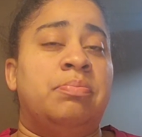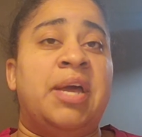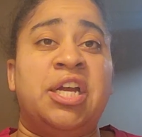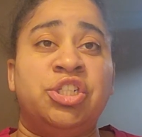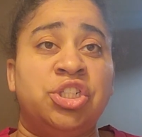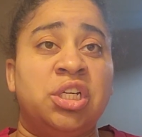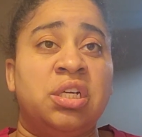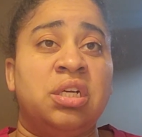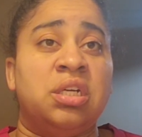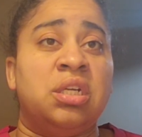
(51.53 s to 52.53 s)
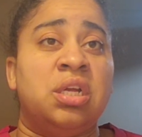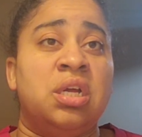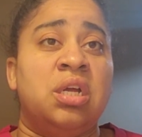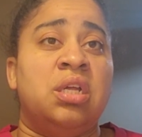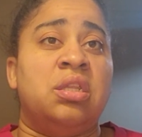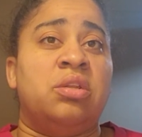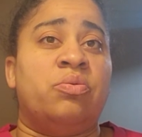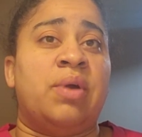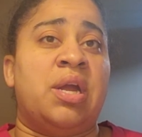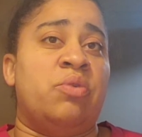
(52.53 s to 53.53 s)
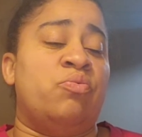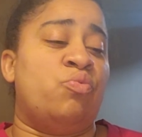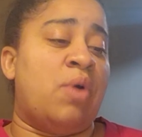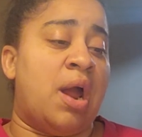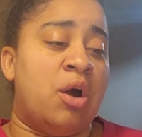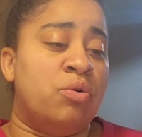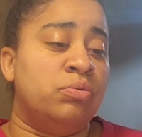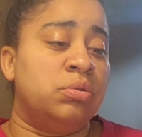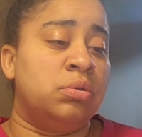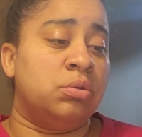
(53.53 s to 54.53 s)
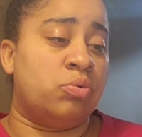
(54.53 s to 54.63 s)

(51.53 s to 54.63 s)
patient, the right route,